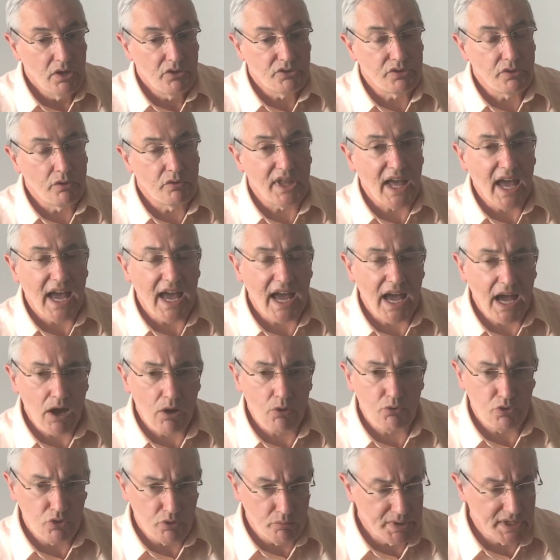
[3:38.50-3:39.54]
So the
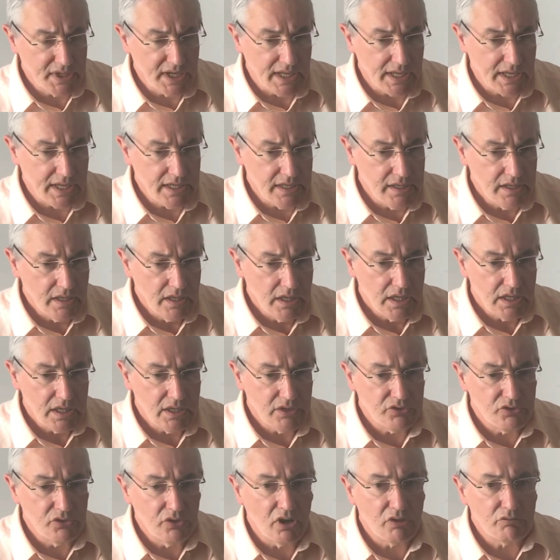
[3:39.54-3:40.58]
how you play
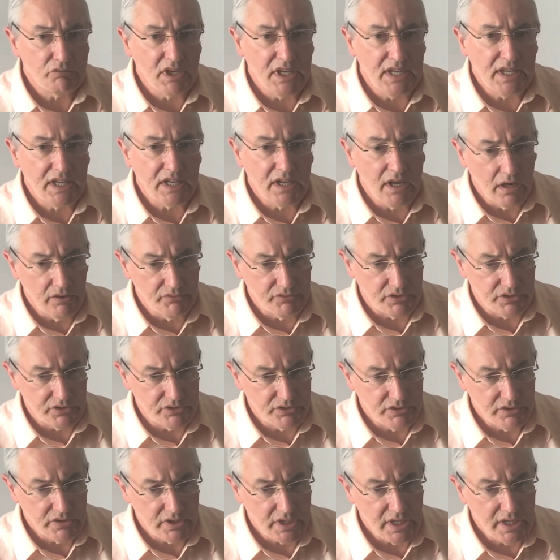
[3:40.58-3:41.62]
is not really covered
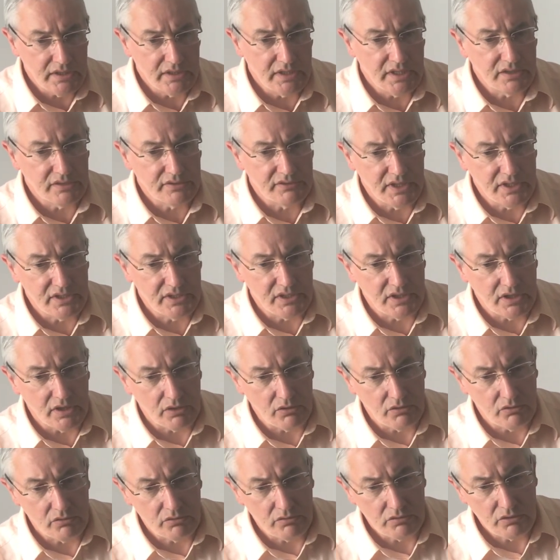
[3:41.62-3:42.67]
in this video,
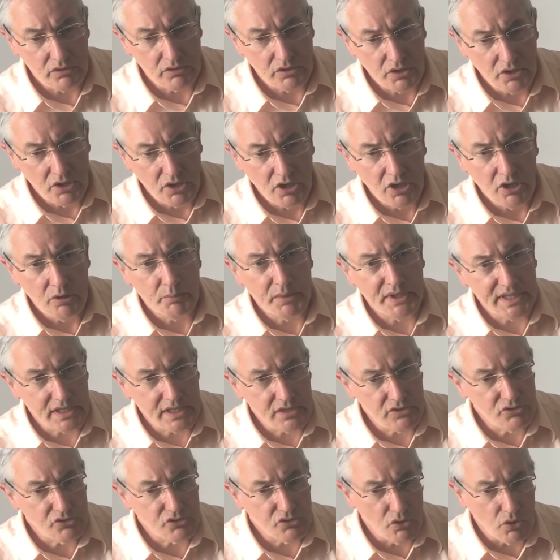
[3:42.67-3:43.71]
but
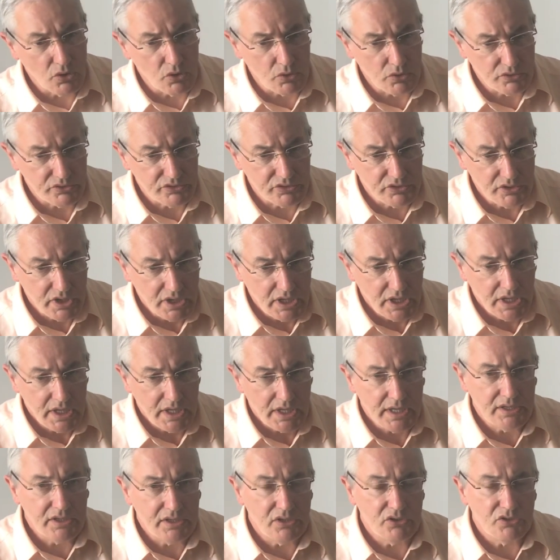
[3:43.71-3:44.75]
in short,
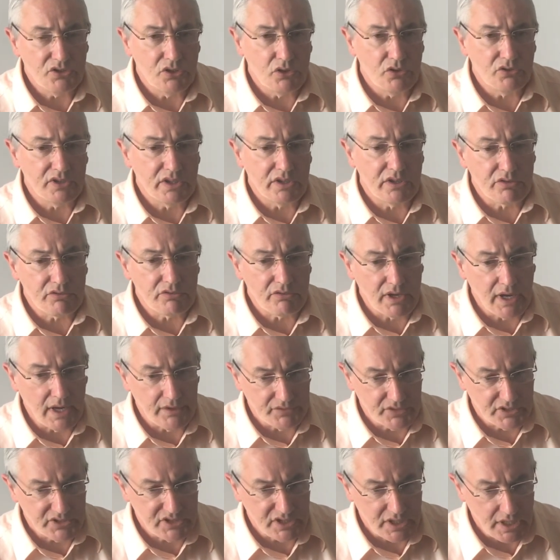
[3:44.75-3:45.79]
it is using
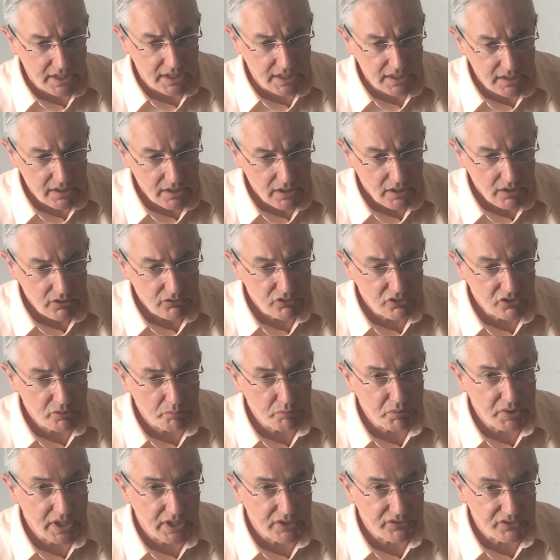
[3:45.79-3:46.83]
gravity to
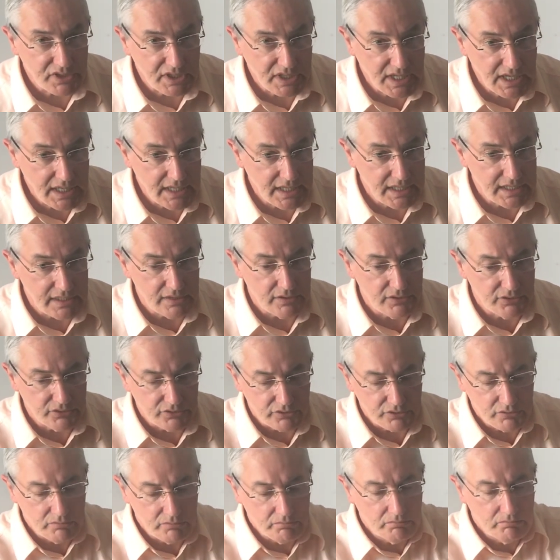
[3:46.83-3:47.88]
depress the
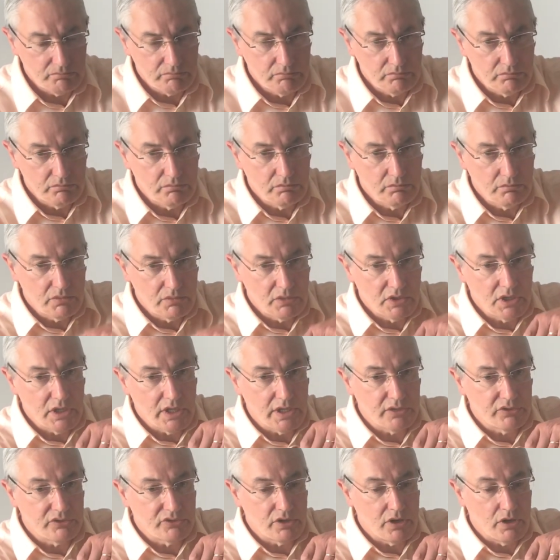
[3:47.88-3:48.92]
keys,
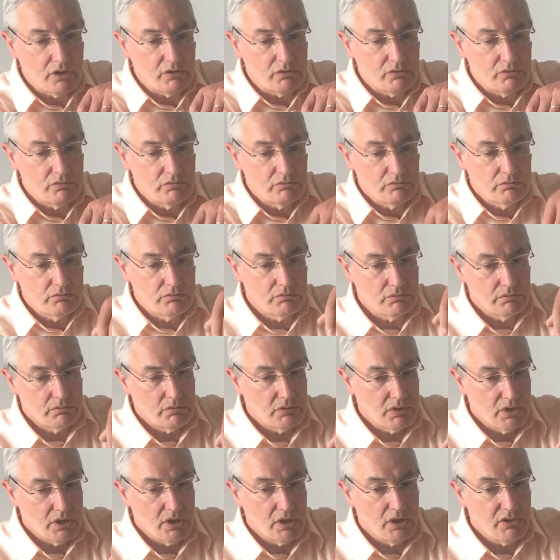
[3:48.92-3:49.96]
like so,
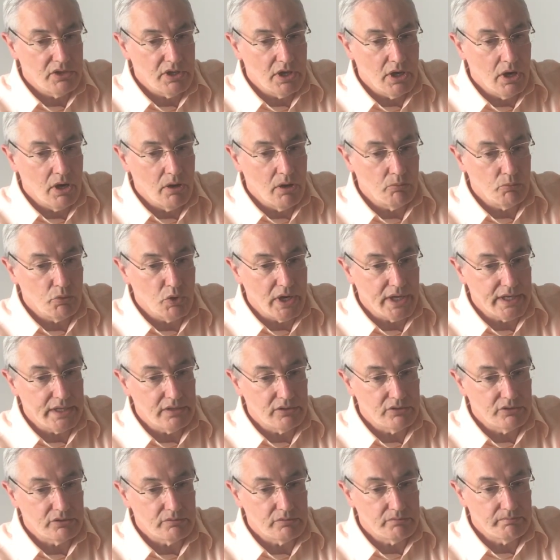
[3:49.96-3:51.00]
the arm
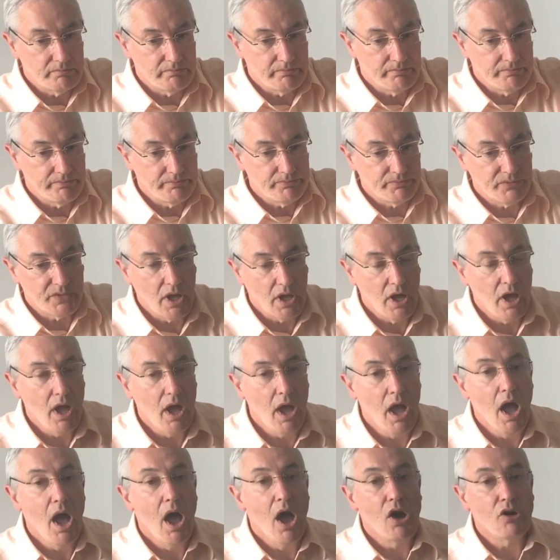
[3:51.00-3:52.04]
weight,
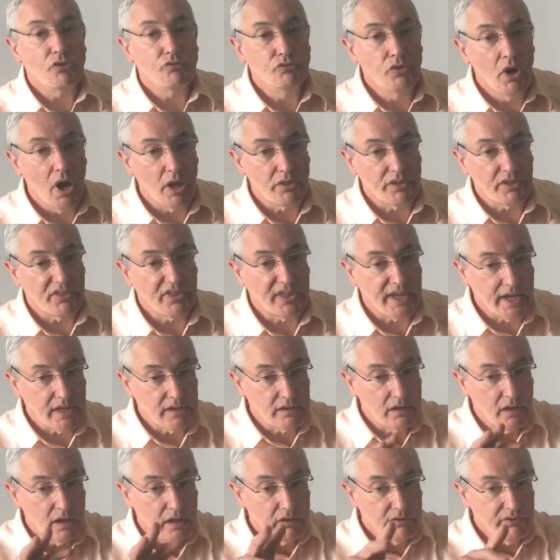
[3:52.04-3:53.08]
rather
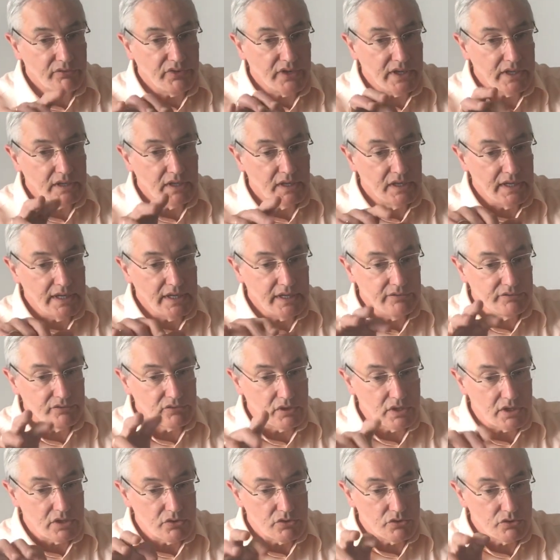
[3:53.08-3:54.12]
than finger
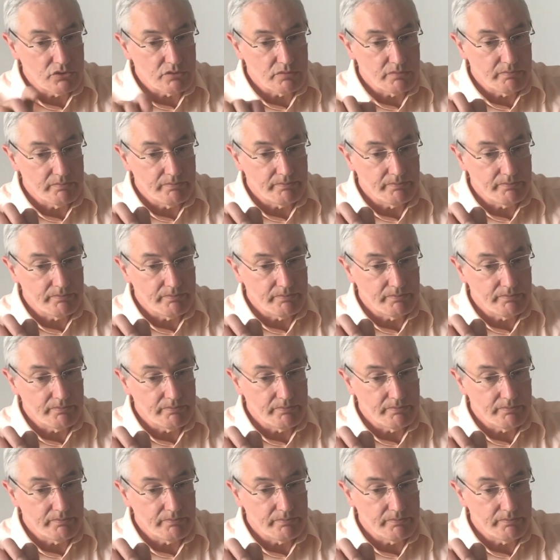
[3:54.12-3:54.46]
leverage,